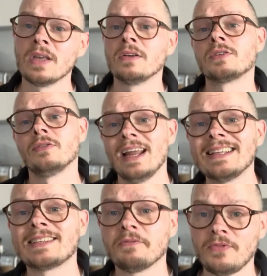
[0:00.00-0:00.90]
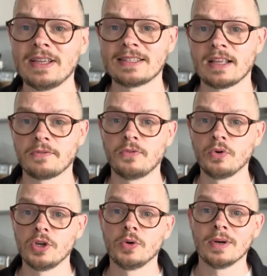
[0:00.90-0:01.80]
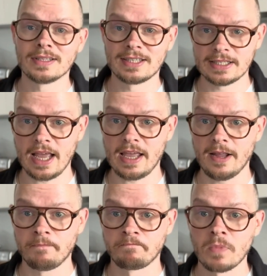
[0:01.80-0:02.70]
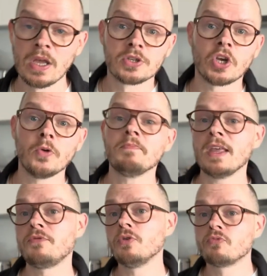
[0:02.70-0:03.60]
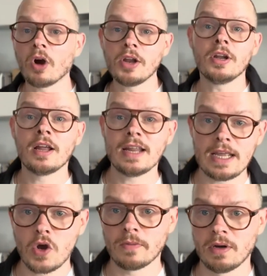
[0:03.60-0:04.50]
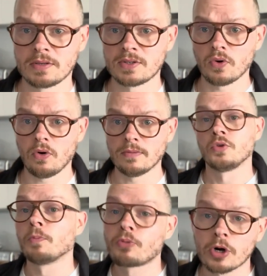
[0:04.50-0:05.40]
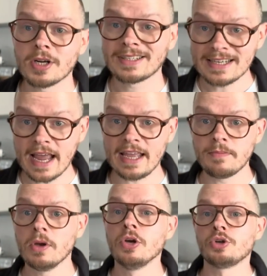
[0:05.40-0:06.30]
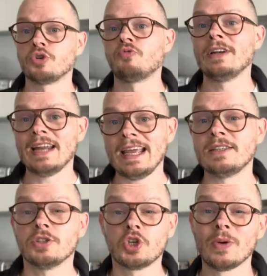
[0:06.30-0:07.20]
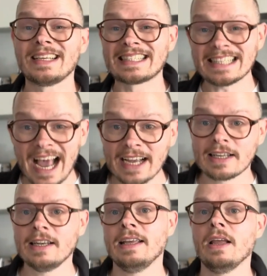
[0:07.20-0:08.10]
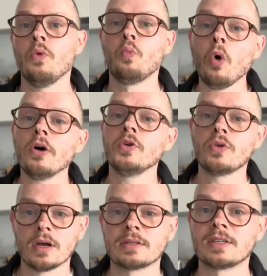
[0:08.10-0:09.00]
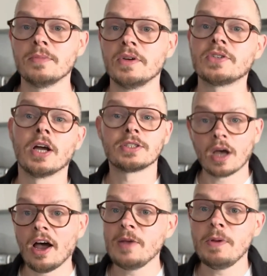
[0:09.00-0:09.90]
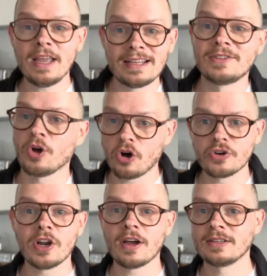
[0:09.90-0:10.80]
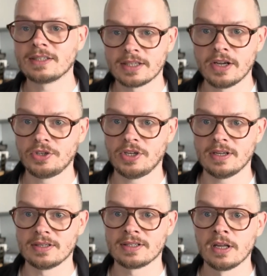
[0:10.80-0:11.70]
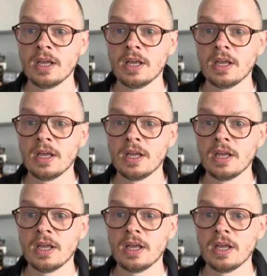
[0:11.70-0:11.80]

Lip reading: So let's fix that for you today. So if you run an e-commerce store, your product name should relate to exactly what your customers are typing into online searches.